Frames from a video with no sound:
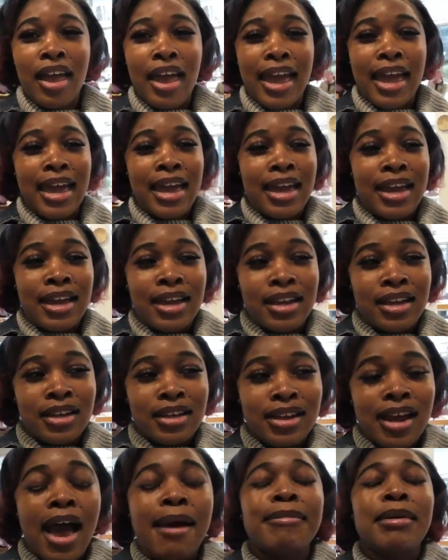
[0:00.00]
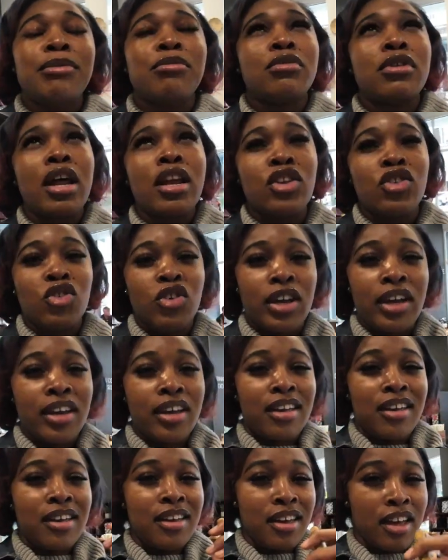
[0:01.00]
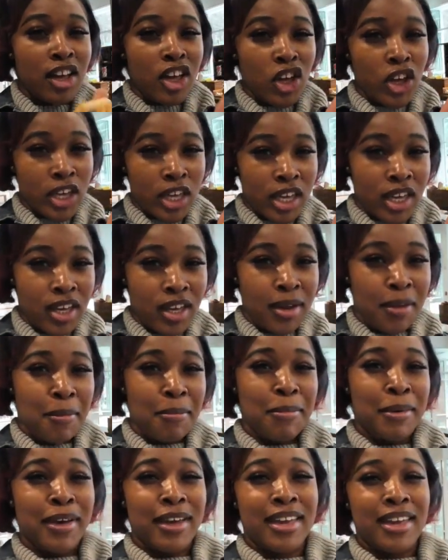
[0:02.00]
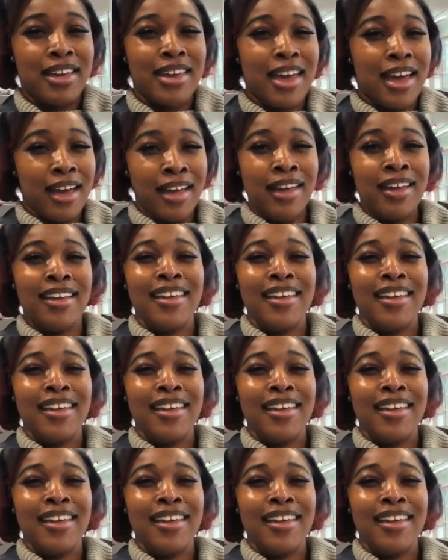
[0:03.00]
And I mean, not a drink, a cookie, but yeah.